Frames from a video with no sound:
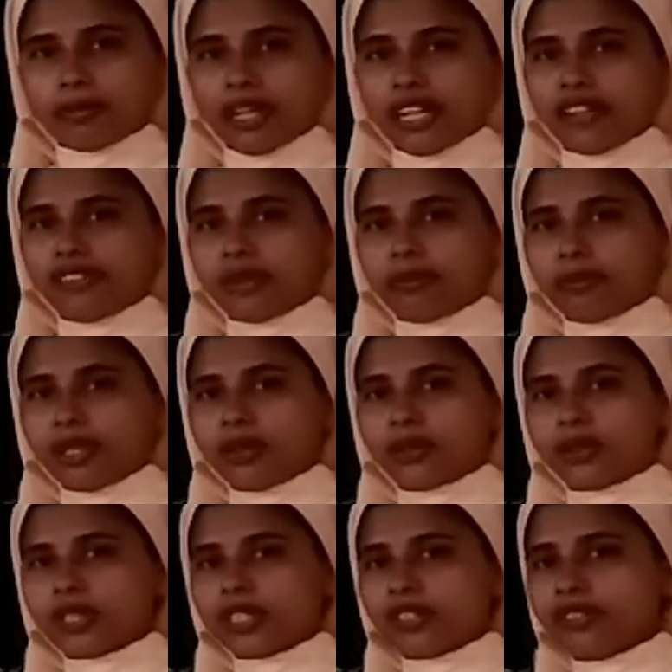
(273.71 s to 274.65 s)
Many will be
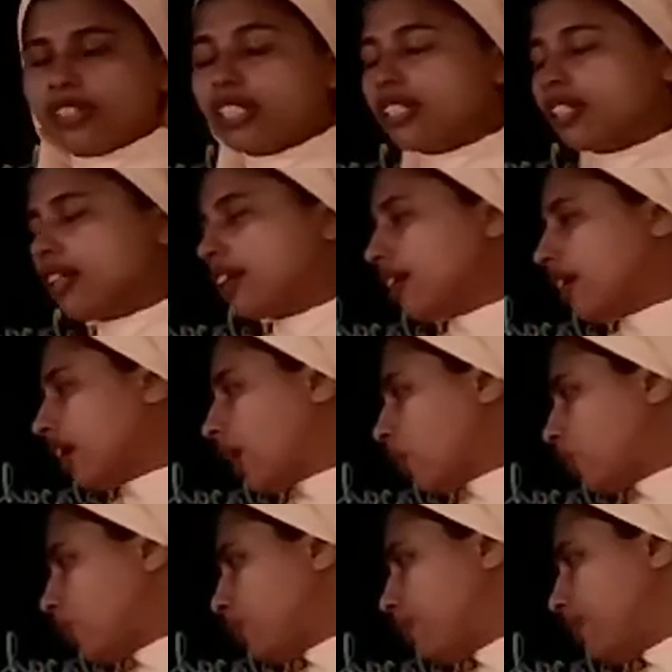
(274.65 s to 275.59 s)
used with
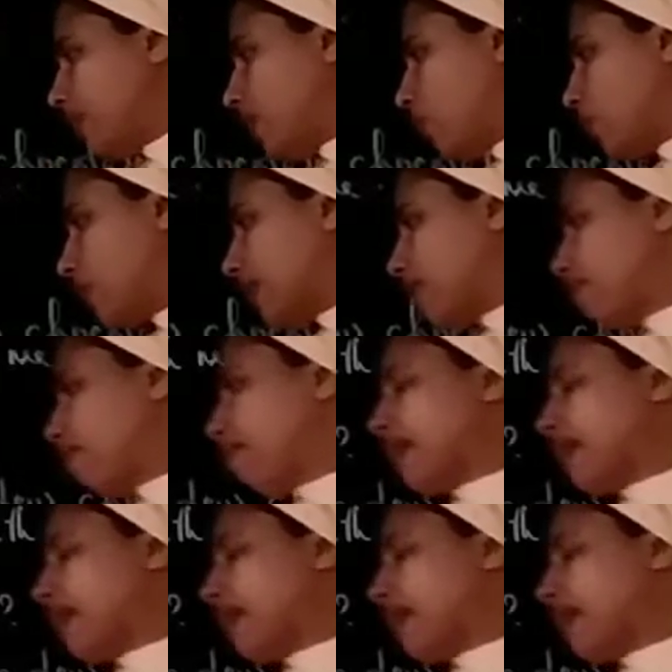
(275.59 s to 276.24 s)
countable nouns.